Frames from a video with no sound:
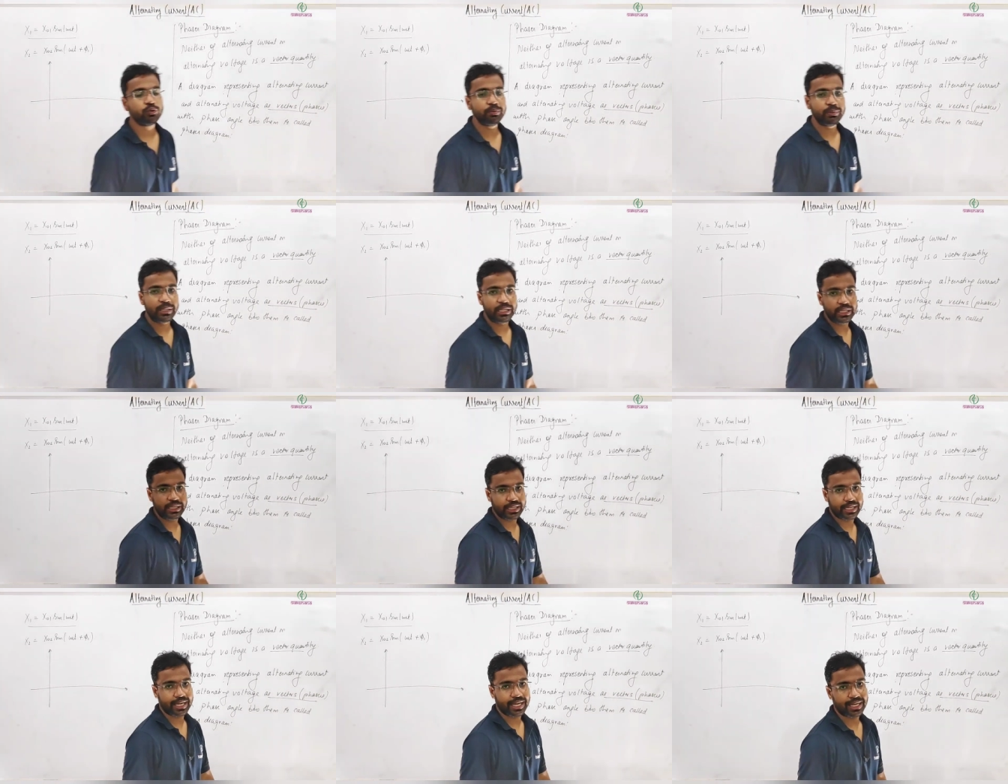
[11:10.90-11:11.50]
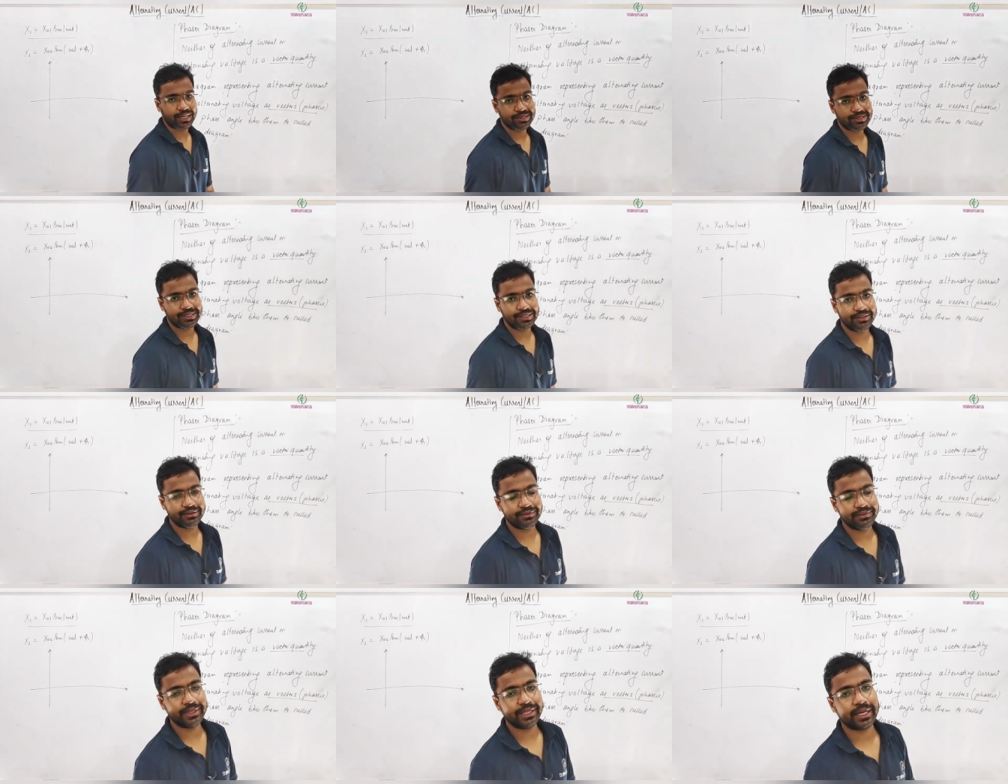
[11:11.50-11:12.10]
me,
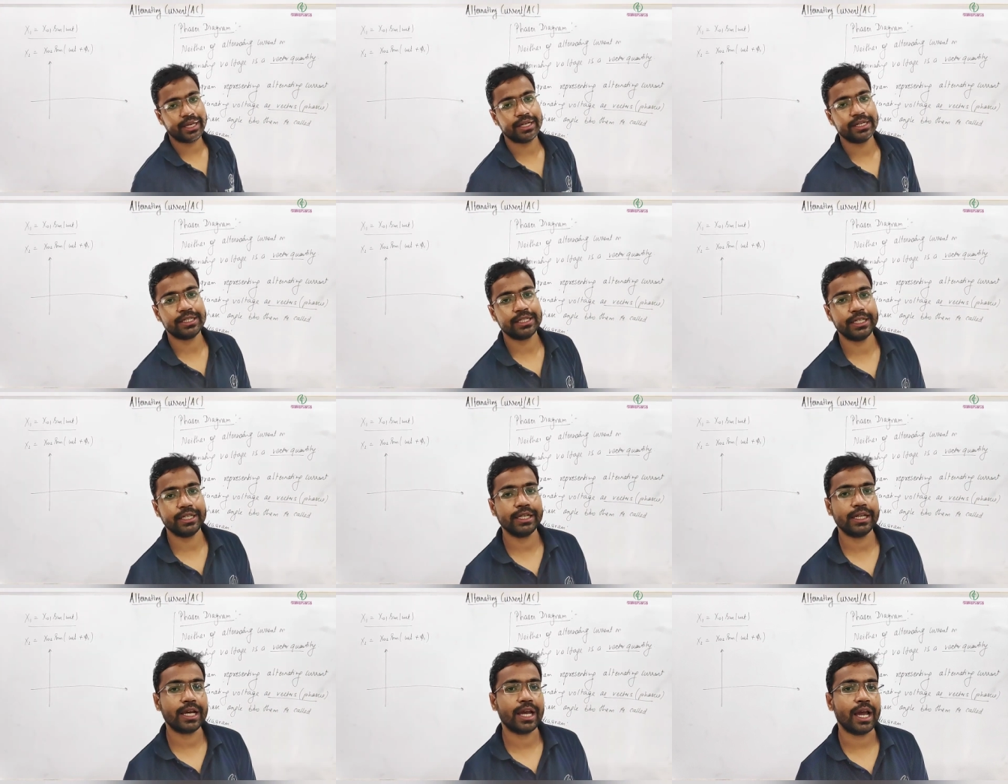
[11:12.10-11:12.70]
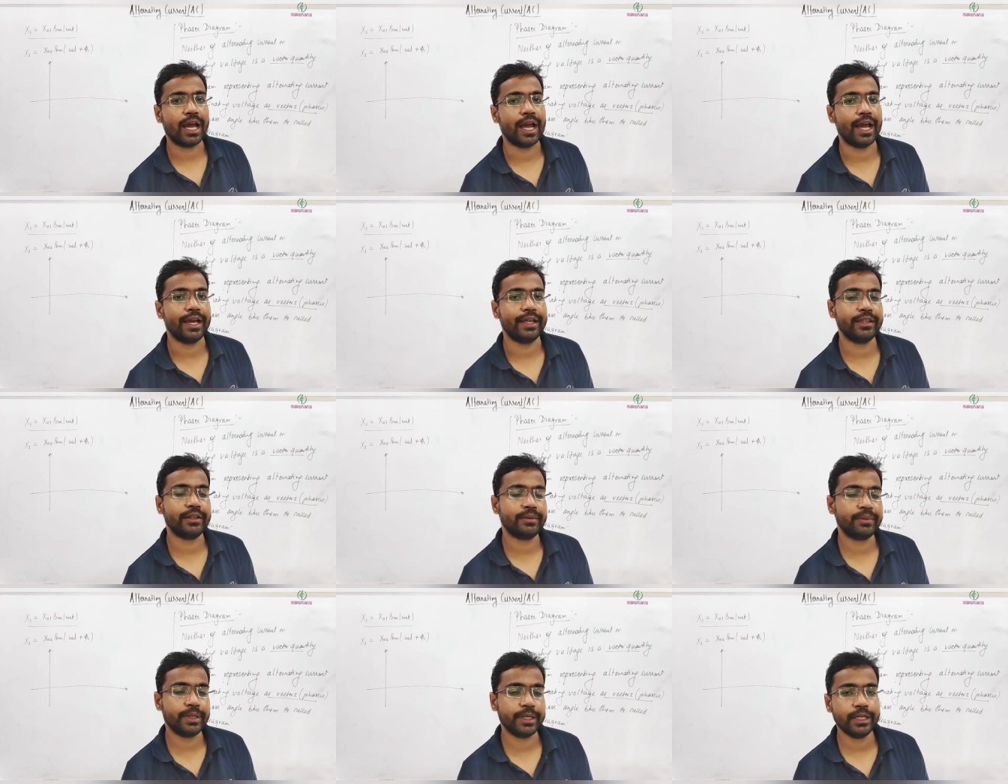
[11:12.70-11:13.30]
actually we can take
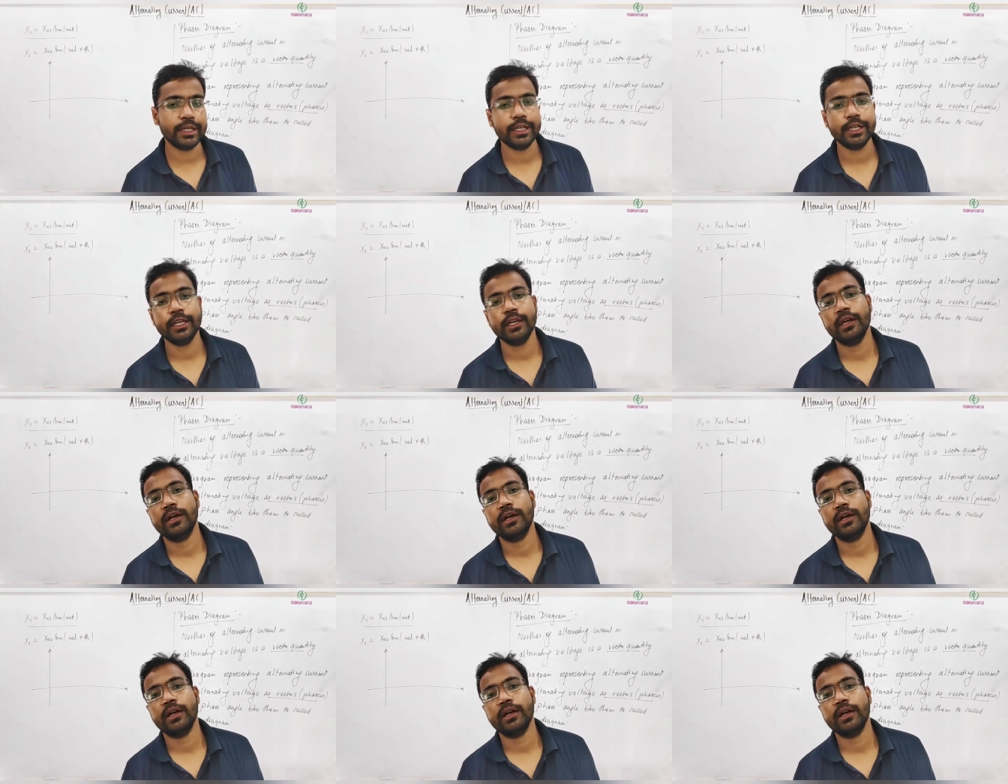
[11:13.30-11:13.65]
either way,